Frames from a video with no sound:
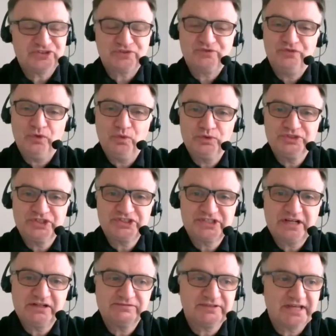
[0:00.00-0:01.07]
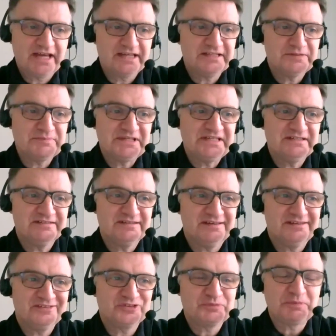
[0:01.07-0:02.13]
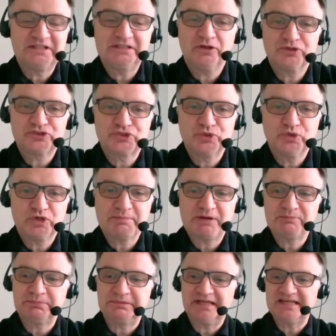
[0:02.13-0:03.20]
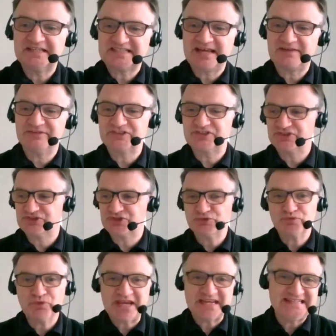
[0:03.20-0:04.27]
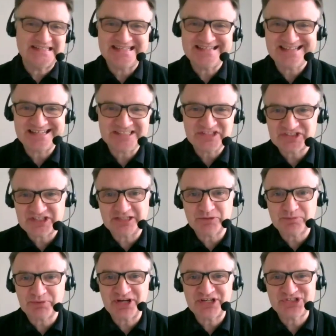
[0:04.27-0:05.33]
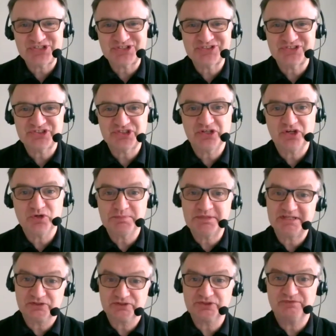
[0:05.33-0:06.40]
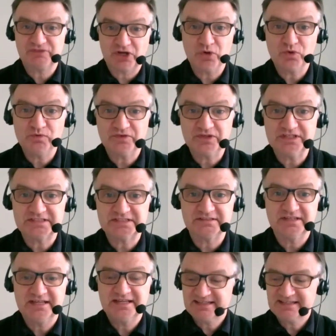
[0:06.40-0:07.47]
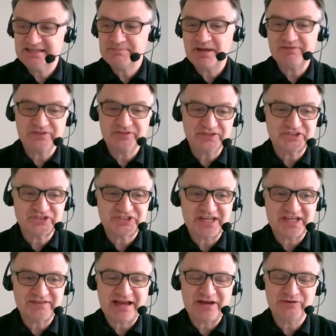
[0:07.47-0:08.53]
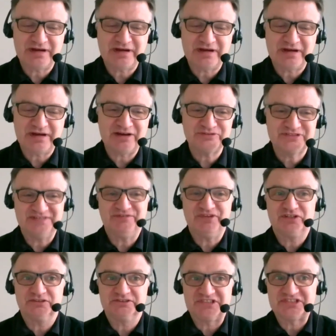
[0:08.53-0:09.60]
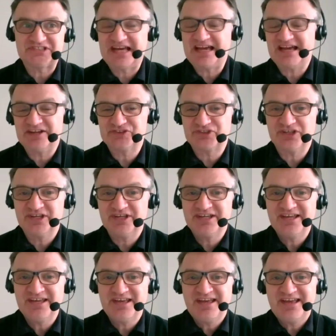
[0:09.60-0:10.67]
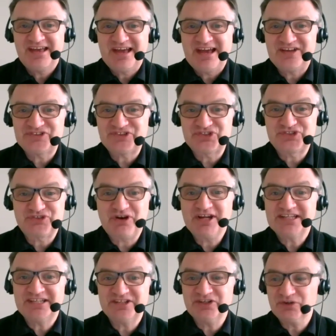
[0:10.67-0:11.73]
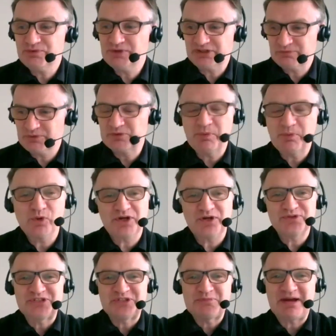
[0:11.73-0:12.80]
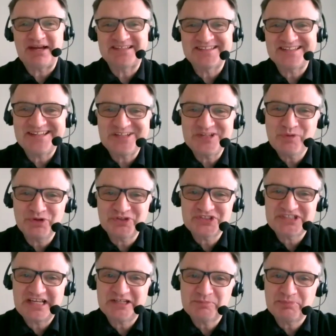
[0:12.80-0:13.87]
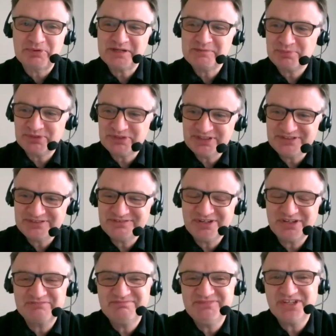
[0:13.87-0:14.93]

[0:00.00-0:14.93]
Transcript: a forward yourself, Kaiyne, I mean, there's been a lot of talk about players having to rein in any celebrations, you know, because of COVID and keep everything safe. How difficult is that as a striker? You know, when the ball goes in the back of the net, you want to celebrate, but you